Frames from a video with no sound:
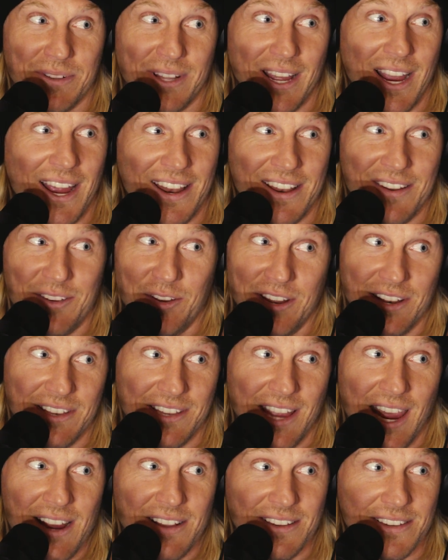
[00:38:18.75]
plan it. You need
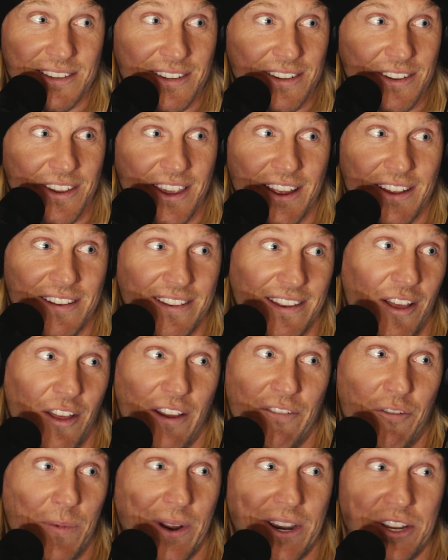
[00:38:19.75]
dates. You can't tell
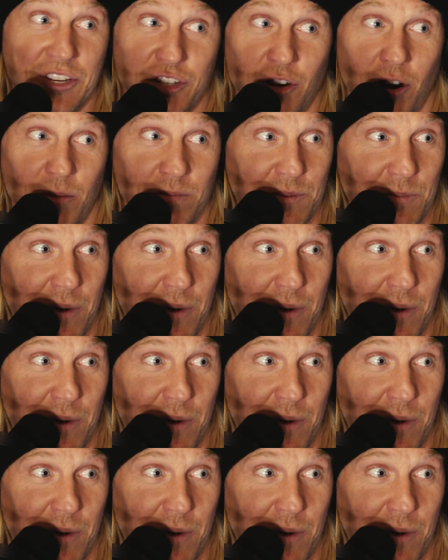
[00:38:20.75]
everybody show up